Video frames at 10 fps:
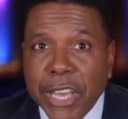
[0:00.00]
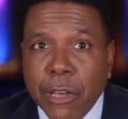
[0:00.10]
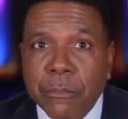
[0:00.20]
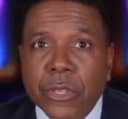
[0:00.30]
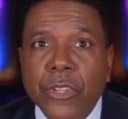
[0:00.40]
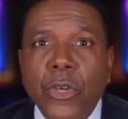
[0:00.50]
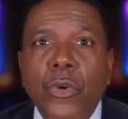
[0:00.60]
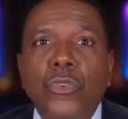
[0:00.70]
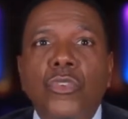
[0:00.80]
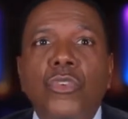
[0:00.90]
help to
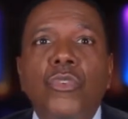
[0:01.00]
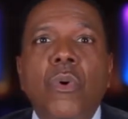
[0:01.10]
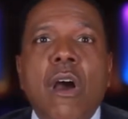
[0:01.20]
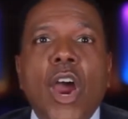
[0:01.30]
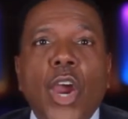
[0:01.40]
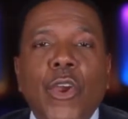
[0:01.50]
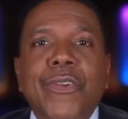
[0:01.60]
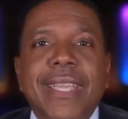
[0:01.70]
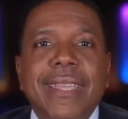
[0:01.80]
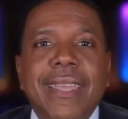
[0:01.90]
those who are
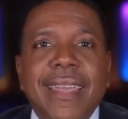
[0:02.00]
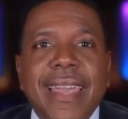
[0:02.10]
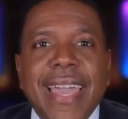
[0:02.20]
hurting